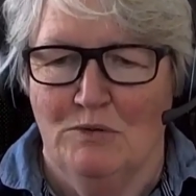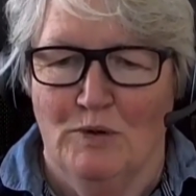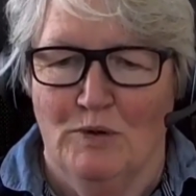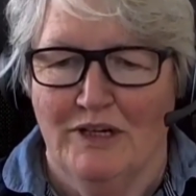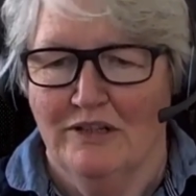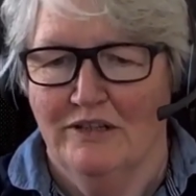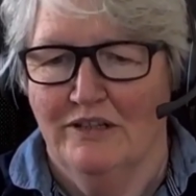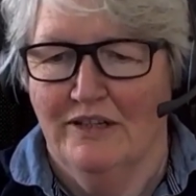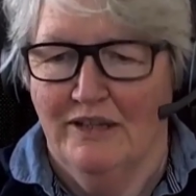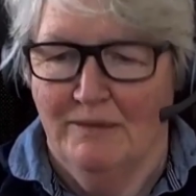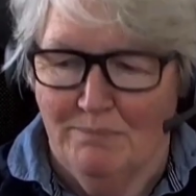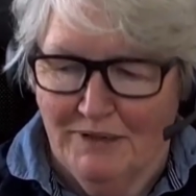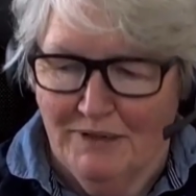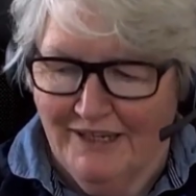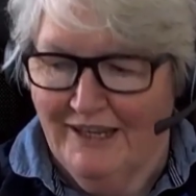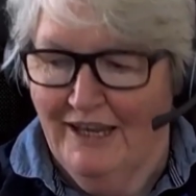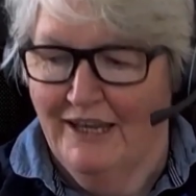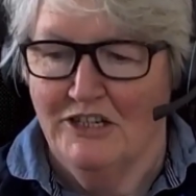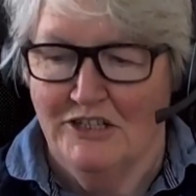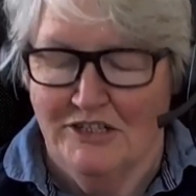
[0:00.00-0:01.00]
What are the
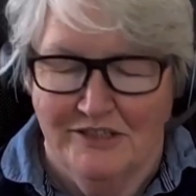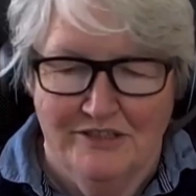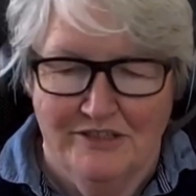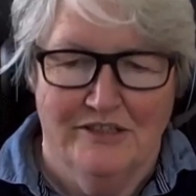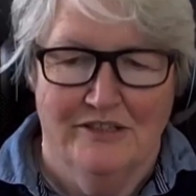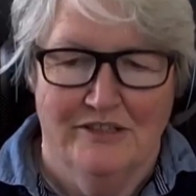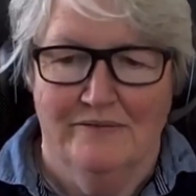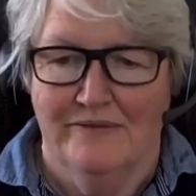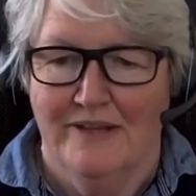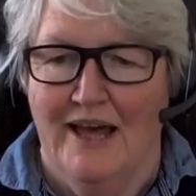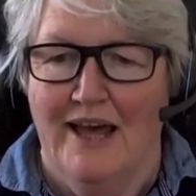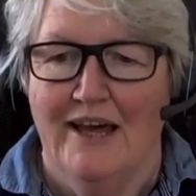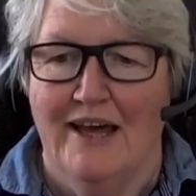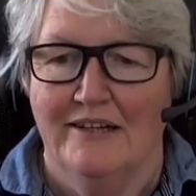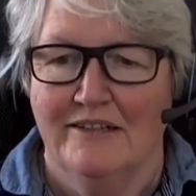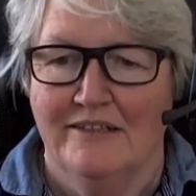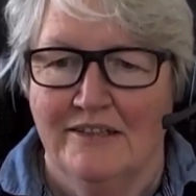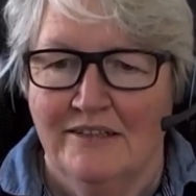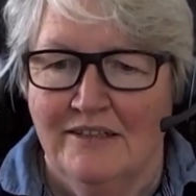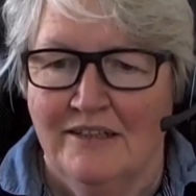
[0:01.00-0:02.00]
implications of
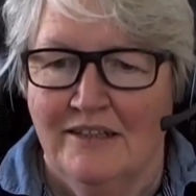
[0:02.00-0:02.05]
that?